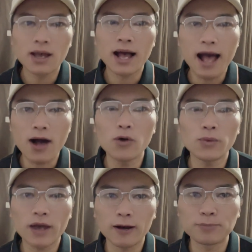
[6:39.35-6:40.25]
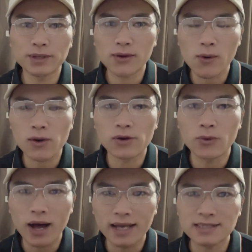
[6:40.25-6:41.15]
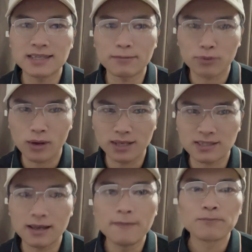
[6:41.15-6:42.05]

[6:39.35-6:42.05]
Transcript: how will Bitcoin rise the price?